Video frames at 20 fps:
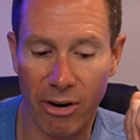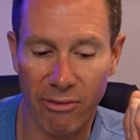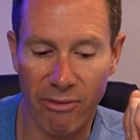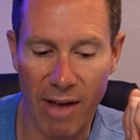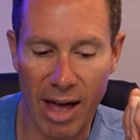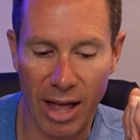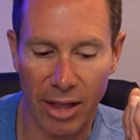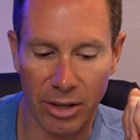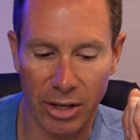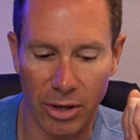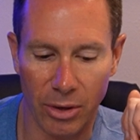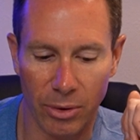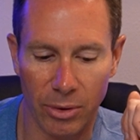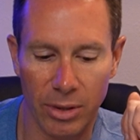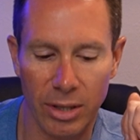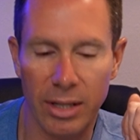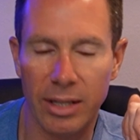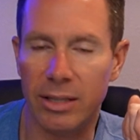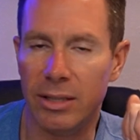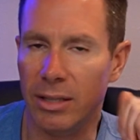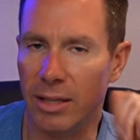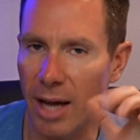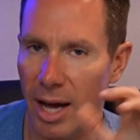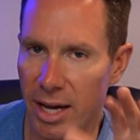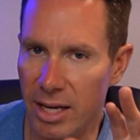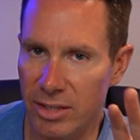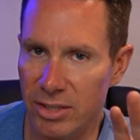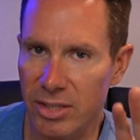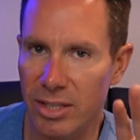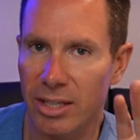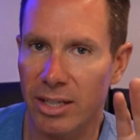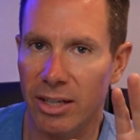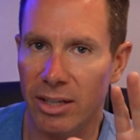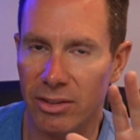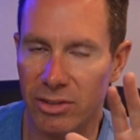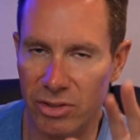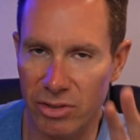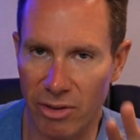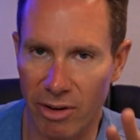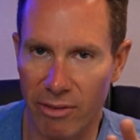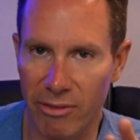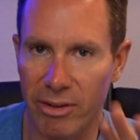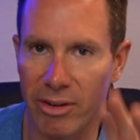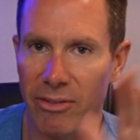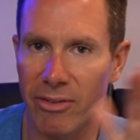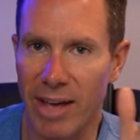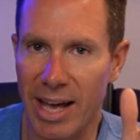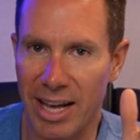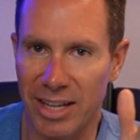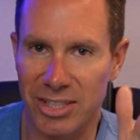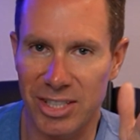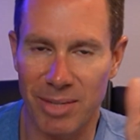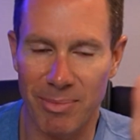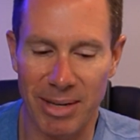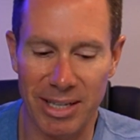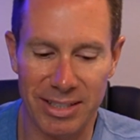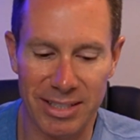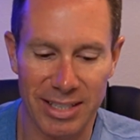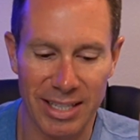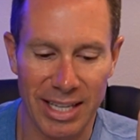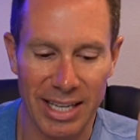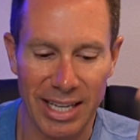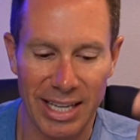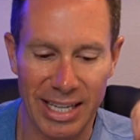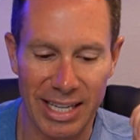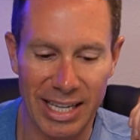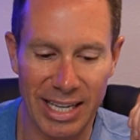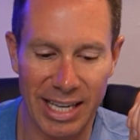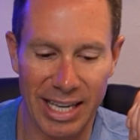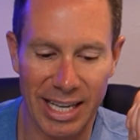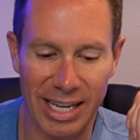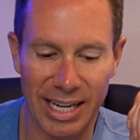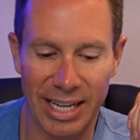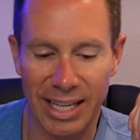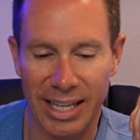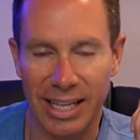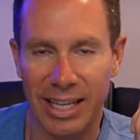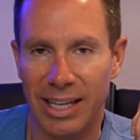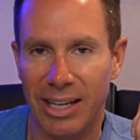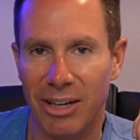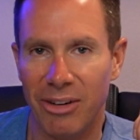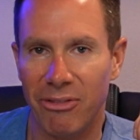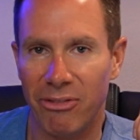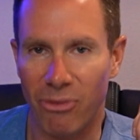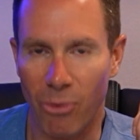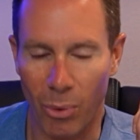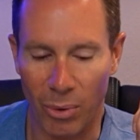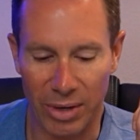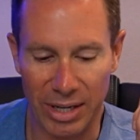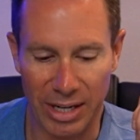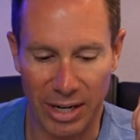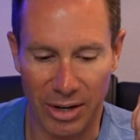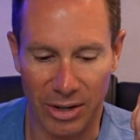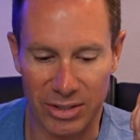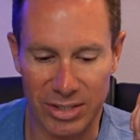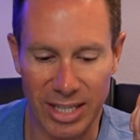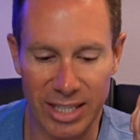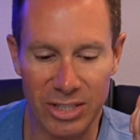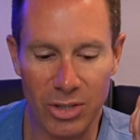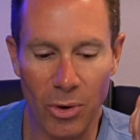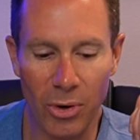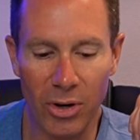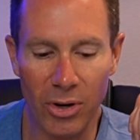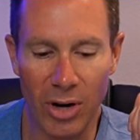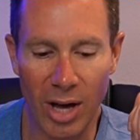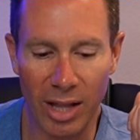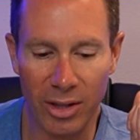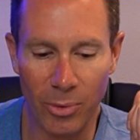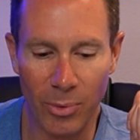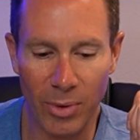value. Nice conservative estimate in 4 years. Let's go to another